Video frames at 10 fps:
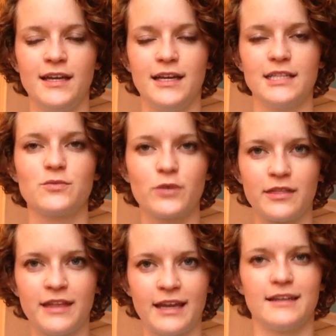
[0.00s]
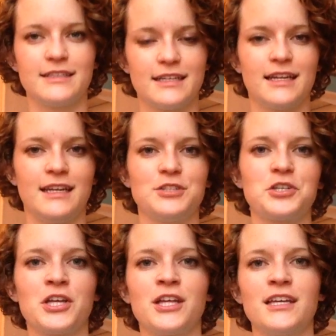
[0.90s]
it's worth that
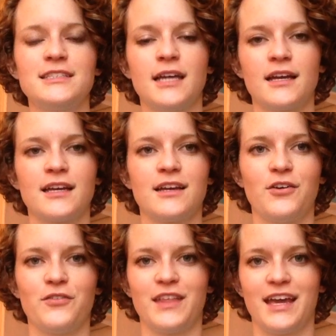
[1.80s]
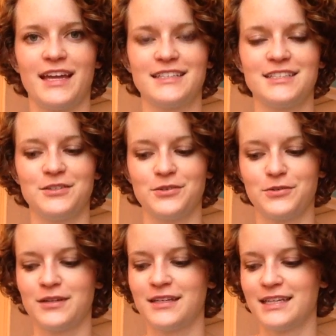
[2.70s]
initial tug over the head to